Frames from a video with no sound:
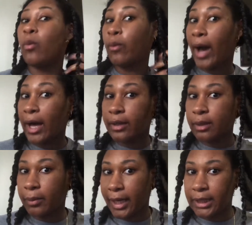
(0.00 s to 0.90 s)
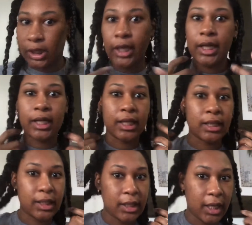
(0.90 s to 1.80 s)
while the braids are in
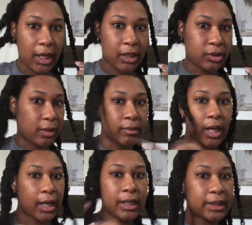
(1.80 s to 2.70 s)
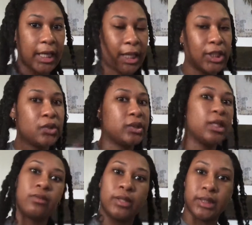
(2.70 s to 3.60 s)
here. So I'm not gonna take it loose
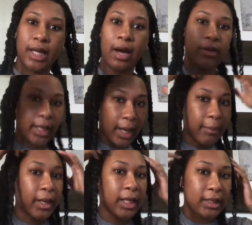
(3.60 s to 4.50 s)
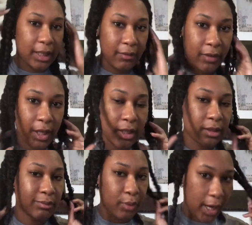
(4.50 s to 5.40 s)
then rinse it out. Like, I'm gonna leave it
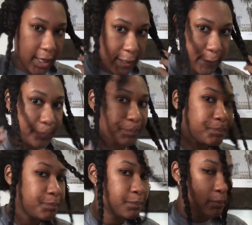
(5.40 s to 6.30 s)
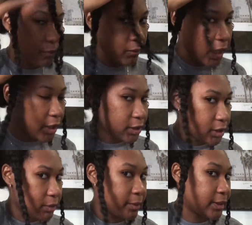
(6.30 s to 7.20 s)
braided and
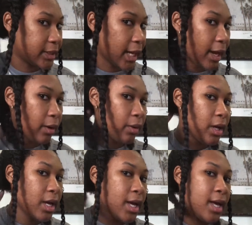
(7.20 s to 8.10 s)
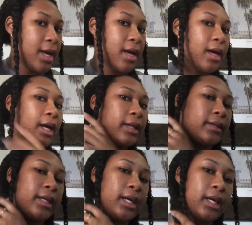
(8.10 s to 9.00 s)
just rinse it out.
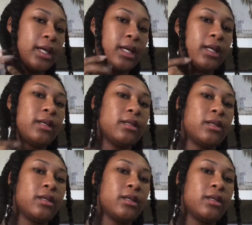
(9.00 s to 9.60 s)
And then,